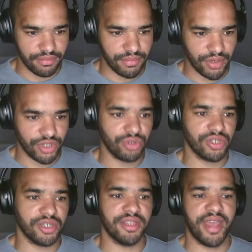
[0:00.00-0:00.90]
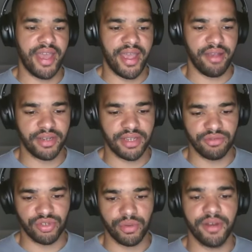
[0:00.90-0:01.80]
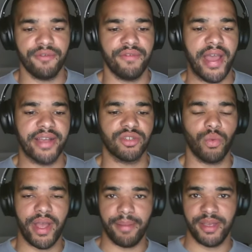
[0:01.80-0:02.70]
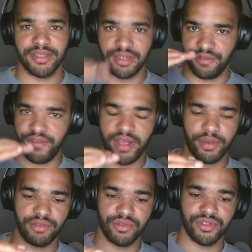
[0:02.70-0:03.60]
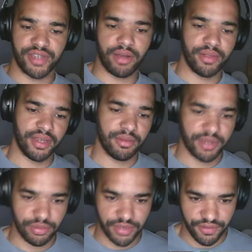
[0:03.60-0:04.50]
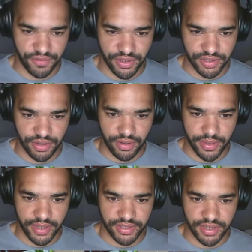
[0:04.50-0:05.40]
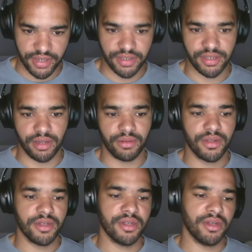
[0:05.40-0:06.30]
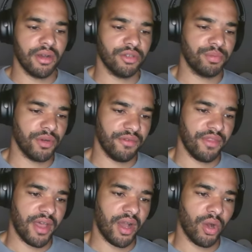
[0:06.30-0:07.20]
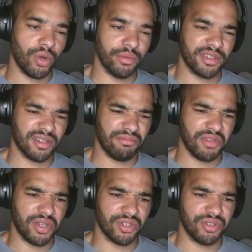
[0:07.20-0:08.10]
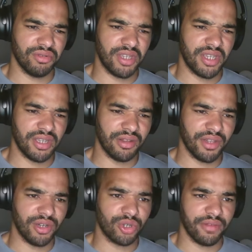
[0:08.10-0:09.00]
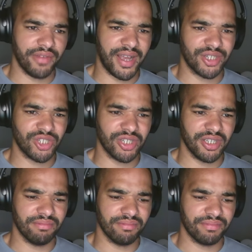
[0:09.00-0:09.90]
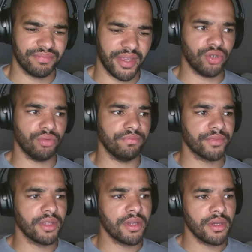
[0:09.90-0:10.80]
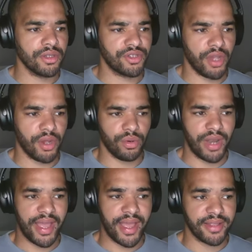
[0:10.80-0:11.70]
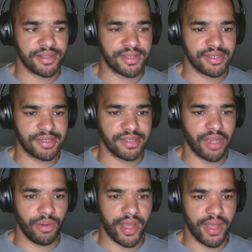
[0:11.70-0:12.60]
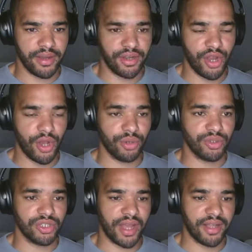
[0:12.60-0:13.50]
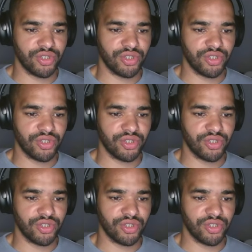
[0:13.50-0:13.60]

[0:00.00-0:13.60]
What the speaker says: but usually there it gives you an effect where basically the fairway runs out and then it becomes the first cut on that side. So I'll just put it for that hole because I'm not too keen on the look of it actually. Cool. So let's go ahead and host our